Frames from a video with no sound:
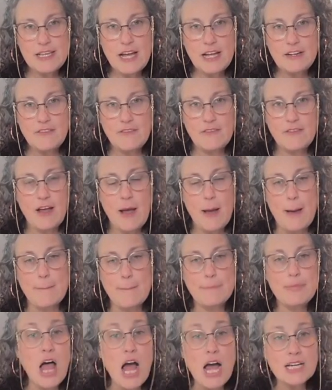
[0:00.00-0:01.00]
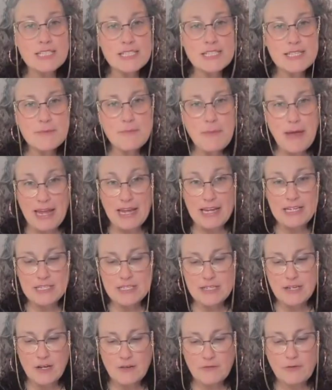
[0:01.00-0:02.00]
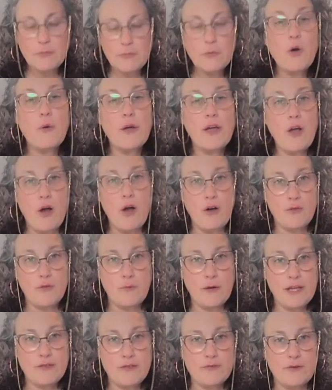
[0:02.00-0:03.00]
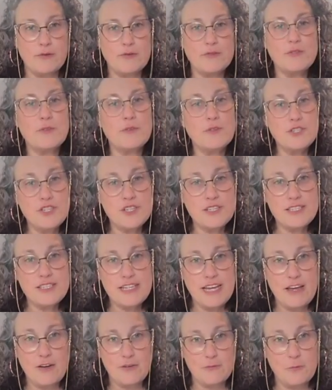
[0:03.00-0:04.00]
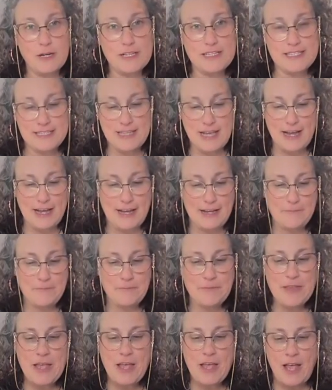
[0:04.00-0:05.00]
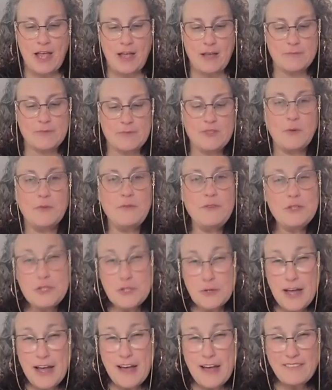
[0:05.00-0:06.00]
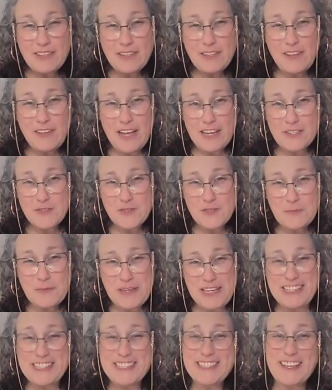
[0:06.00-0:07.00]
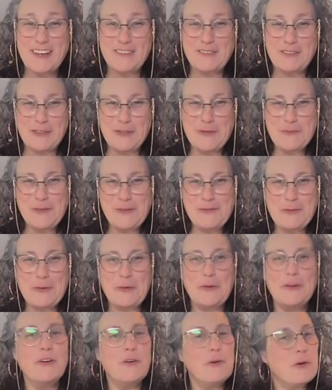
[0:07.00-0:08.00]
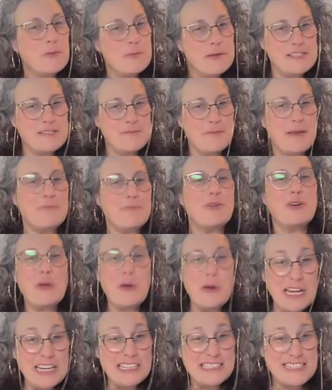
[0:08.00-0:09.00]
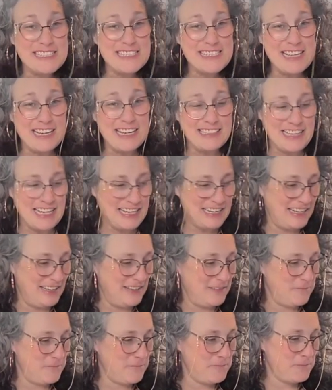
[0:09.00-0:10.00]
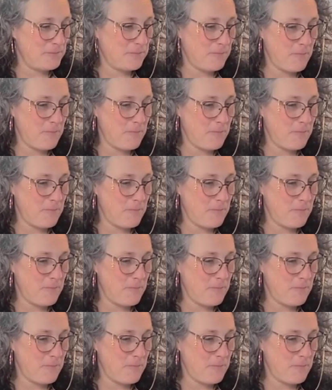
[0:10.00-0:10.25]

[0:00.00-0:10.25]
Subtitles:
is kind of blocks the paint from going all the way through. So it'll just stay on one side. So if you do have a little extra piece of aluminum foil or a piece of paper, go ahead and slide that in.